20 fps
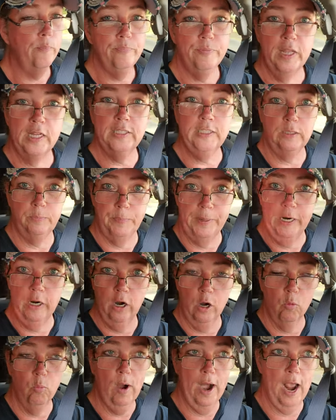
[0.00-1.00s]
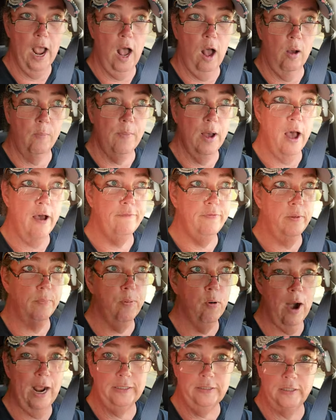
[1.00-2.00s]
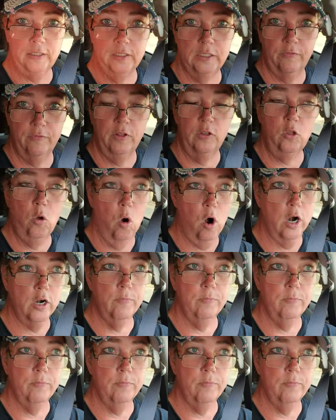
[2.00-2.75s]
the spirit realm of the presence of the Lord